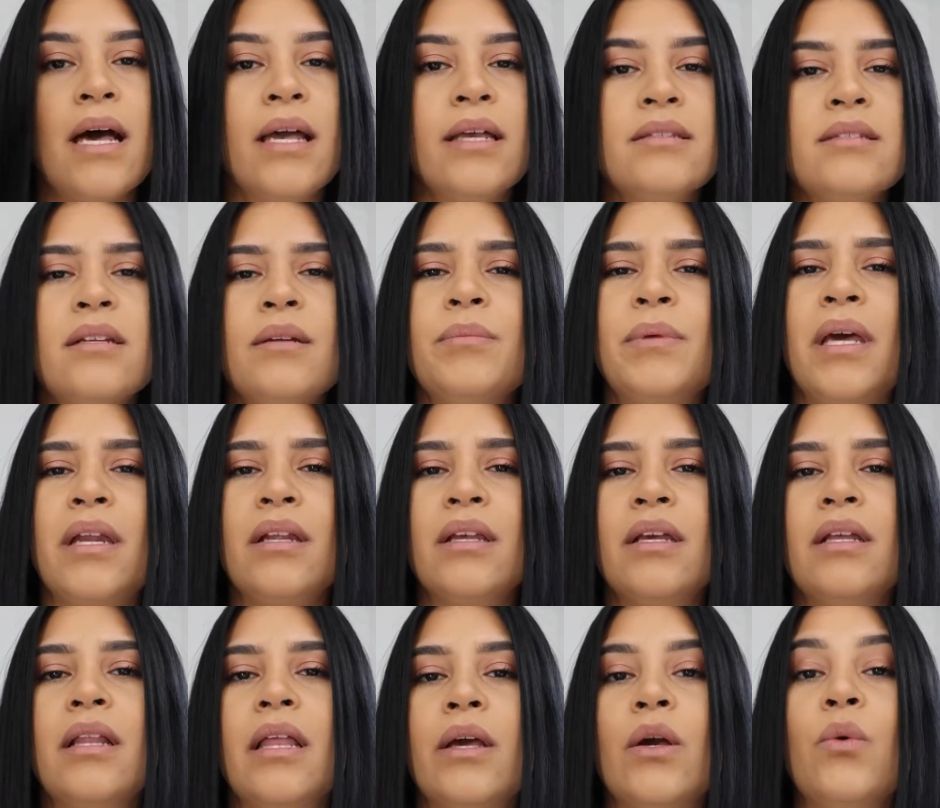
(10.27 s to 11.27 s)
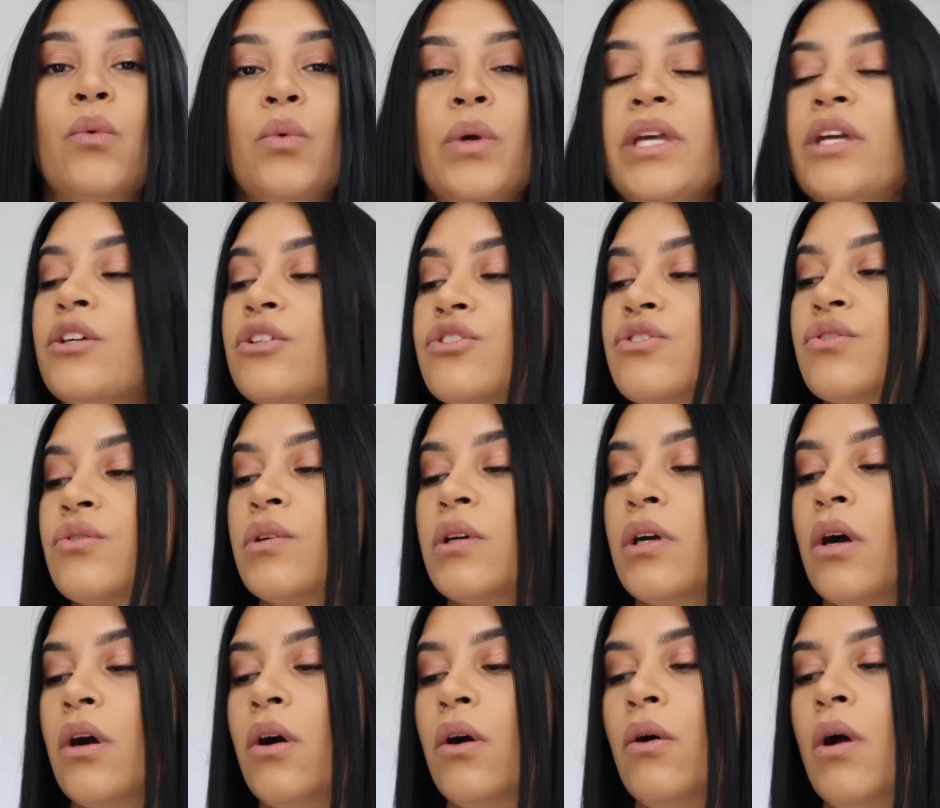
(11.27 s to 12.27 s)
I ended up getting it like a week or two
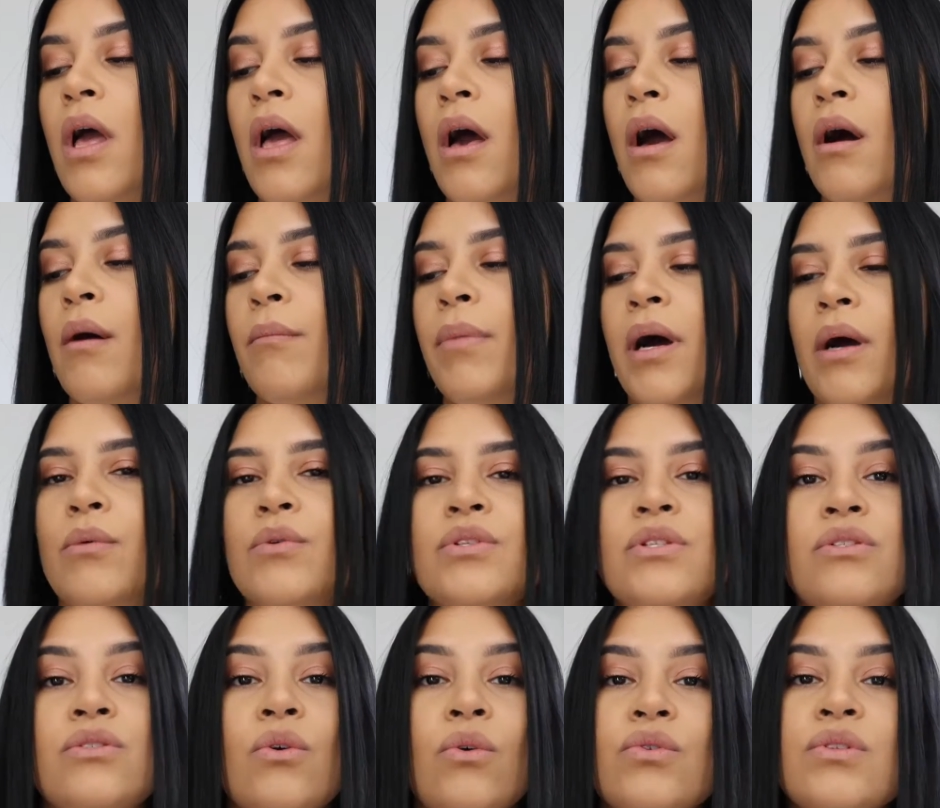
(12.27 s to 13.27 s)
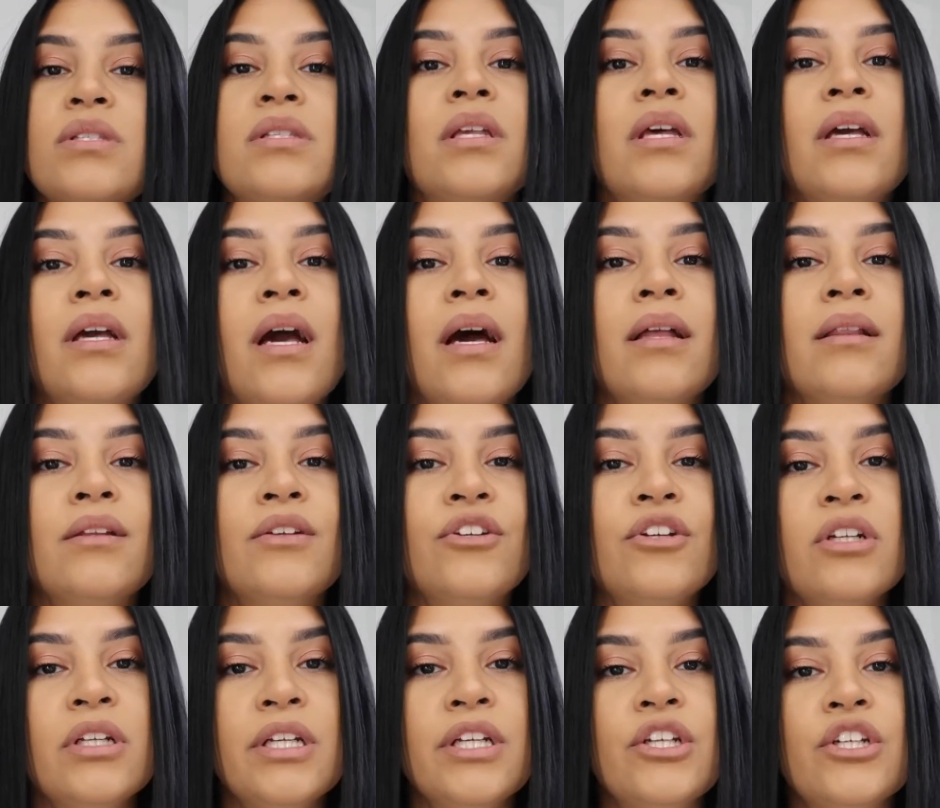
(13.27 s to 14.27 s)
ago, but I was so sick I
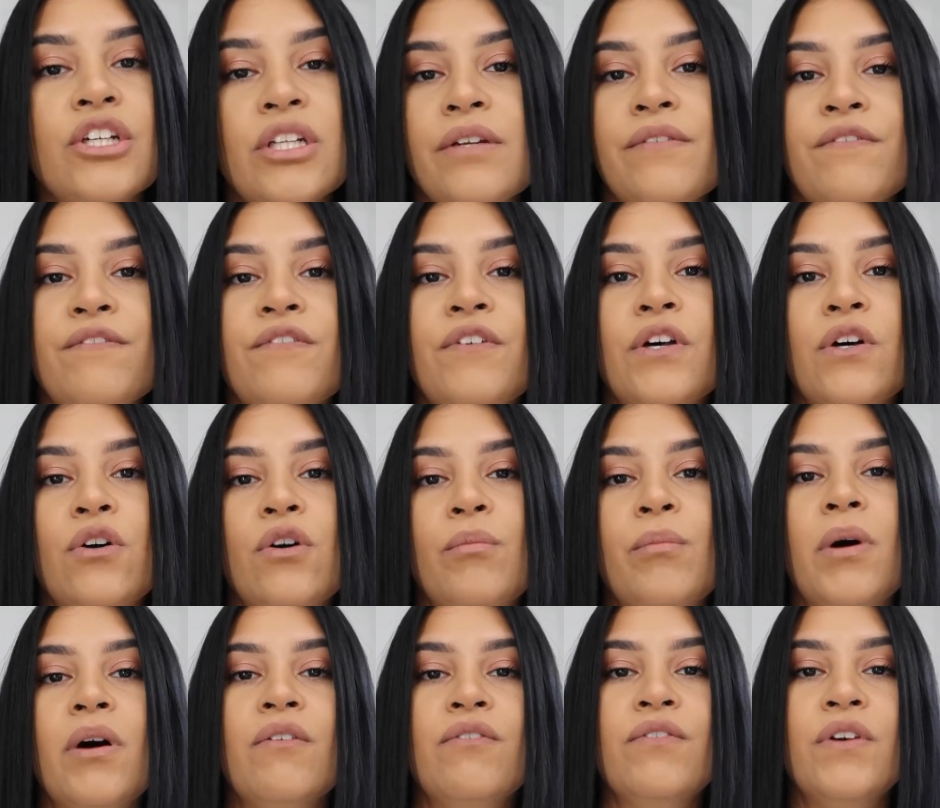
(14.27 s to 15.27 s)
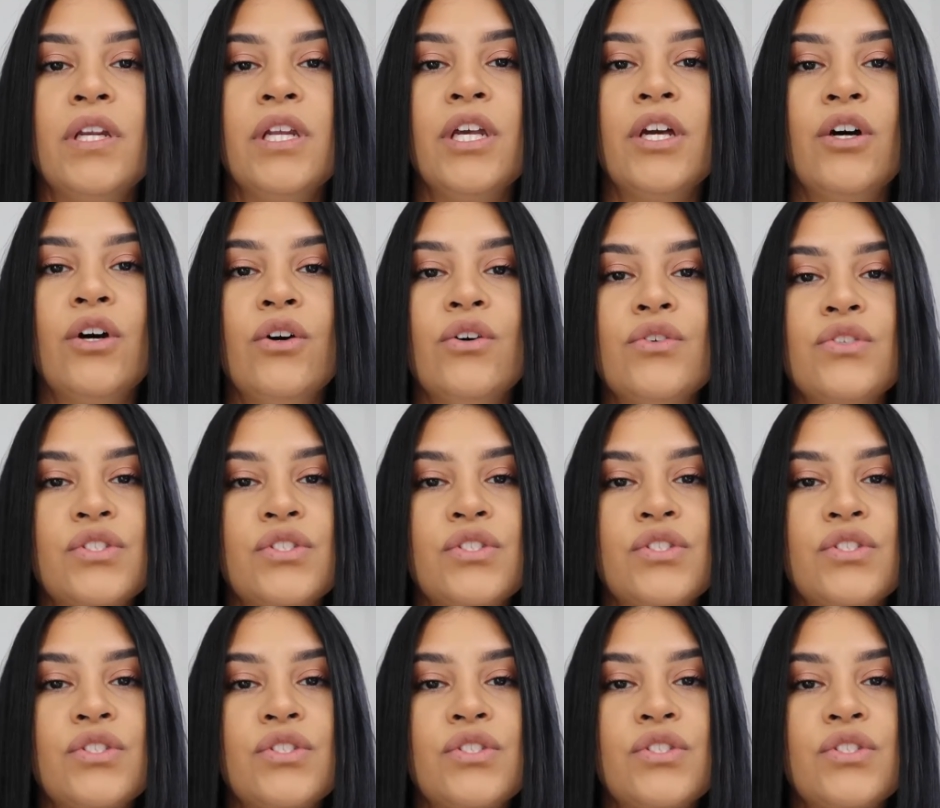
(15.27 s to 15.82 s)
literally couldn't film a video.